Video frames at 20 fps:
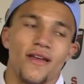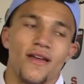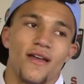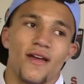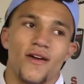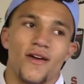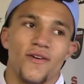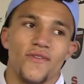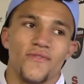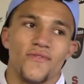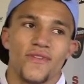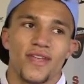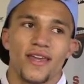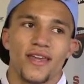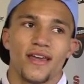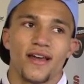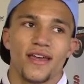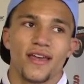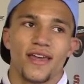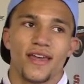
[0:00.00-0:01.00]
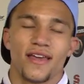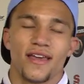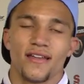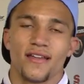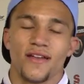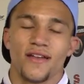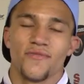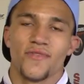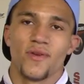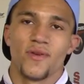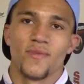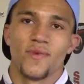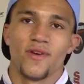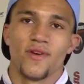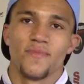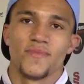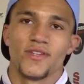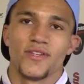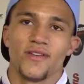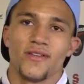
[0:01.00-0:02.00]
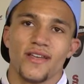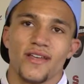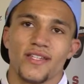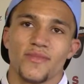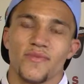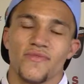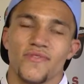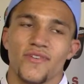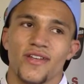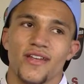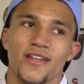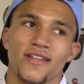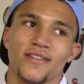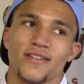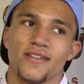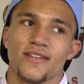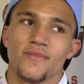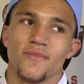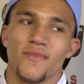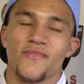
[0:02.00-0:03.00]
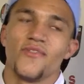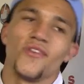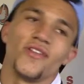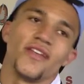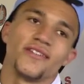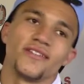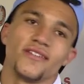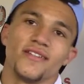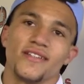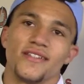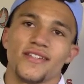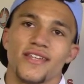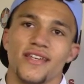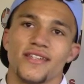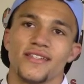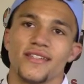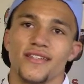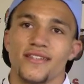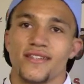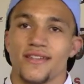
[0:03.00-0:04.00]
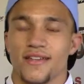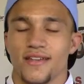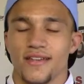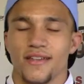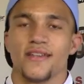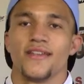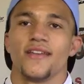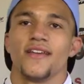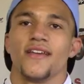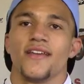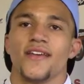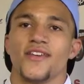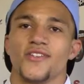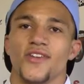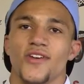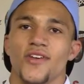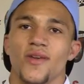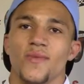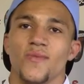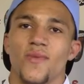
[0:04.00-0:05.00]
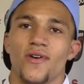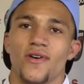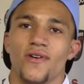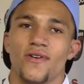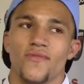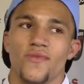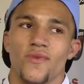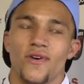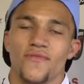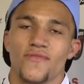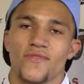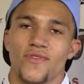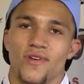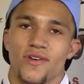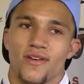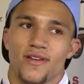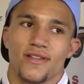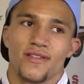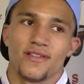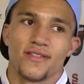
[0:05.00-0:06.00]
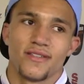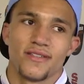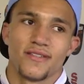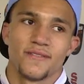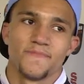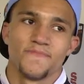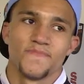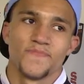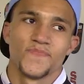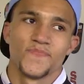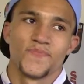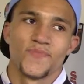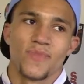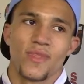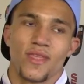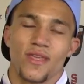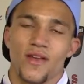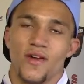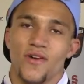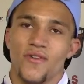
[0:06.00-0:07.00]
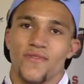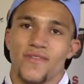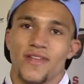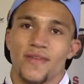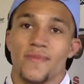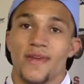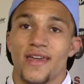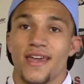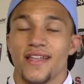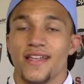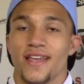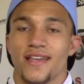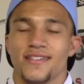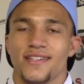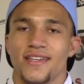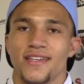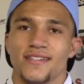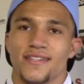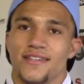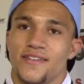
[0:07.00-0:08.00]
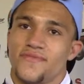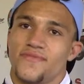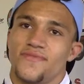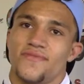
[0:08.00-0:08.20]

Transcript: Hopefully I'll get a few more opportunities before the end of the season to show you more of what I've got and hopefully be here next season.